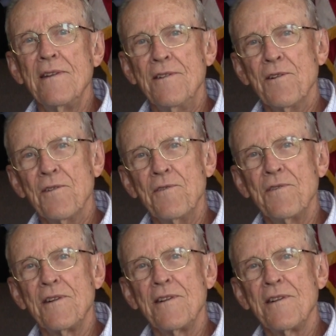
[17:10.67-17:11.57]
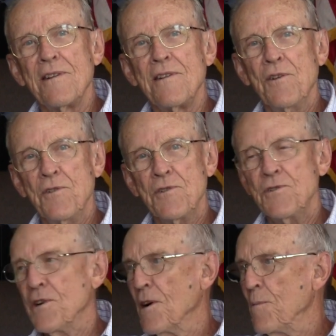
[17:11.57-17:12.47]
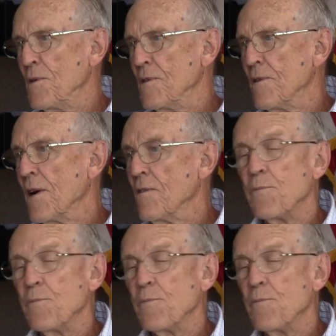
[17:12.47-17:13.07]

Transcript: you know, know your job and you're out.